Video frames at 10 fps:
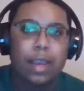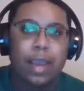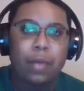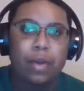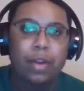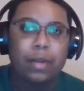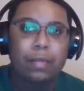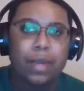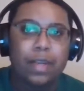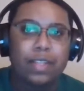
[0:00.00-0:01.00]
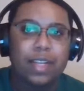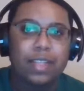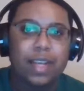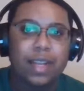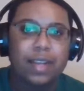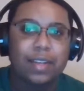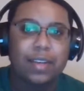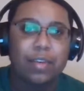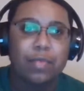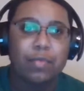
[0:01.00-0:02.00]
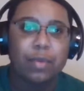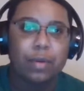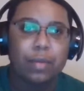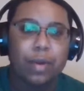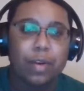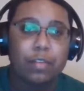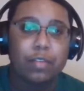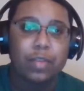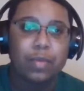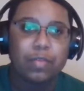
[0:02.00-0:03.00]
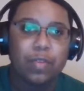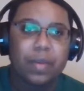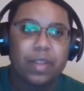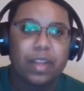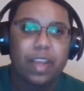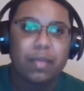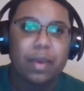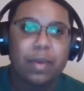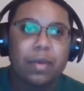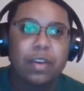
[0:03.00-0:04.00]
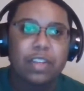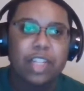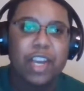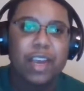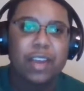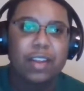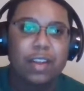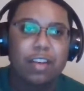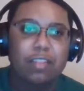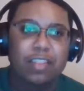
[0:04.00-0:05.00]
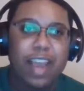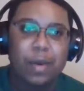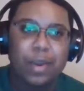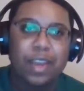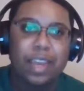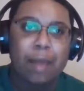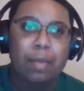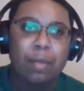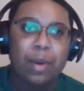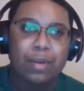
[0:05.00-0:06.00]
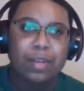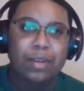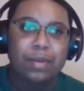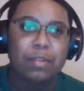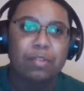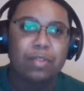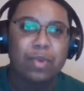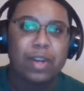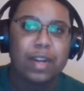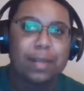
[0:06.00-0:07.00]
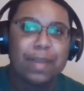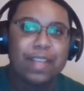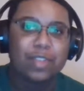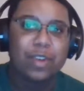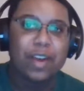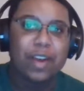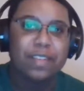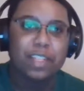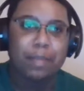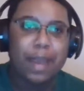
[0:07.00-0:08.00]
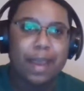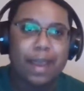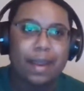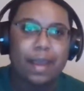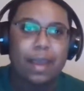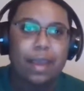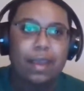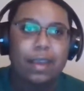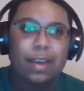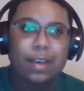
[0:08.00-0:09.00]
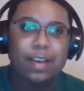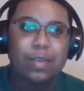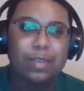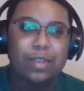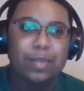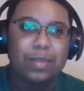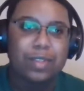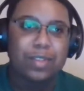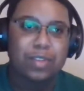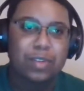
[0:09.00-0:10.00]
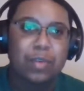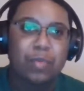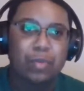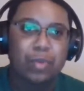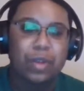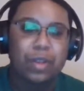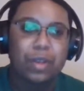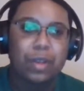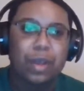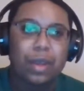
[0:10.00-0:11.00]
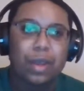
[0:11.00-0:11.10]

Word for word: and one of the biggest things I like to note from her Super Formula debut, she held off Naoki Yamamoto, who's one of the best drivers in Japan. Yeah, it was it was just you know really